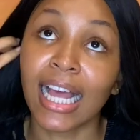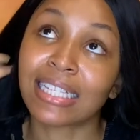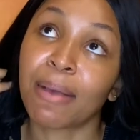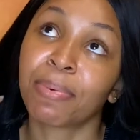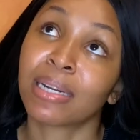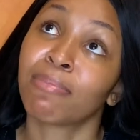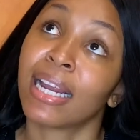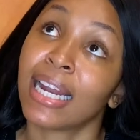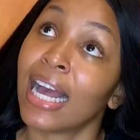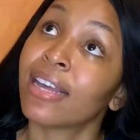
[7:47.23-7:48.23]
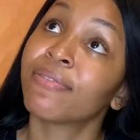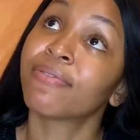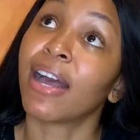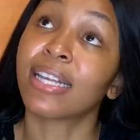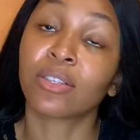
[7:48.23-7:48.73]
has happened in my life
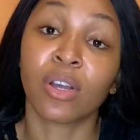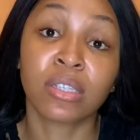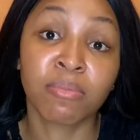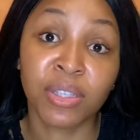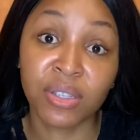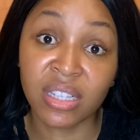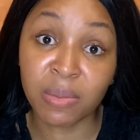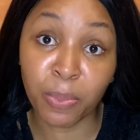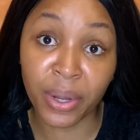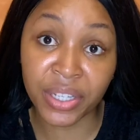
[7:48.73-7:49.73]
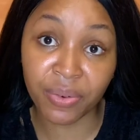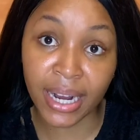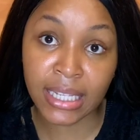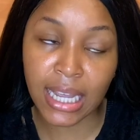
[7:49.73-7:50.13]
has gotten me to this point, right?